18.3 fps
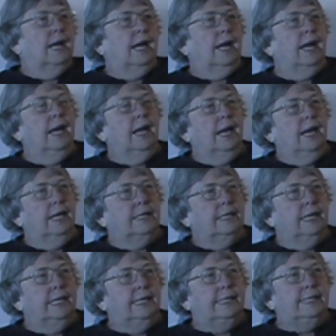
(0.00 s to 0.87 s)
And
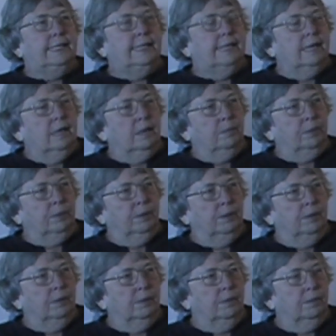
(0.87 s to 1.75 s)
ended up,
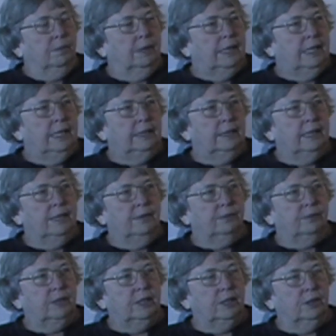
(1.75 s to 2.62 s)
when he
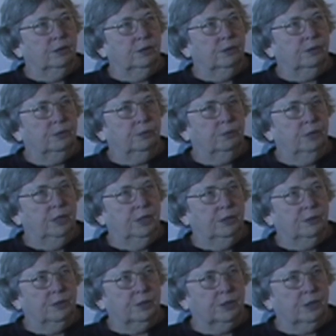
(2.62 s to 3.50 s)
left there 3
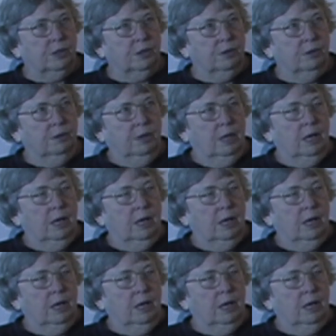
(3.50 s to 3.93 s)
years ago,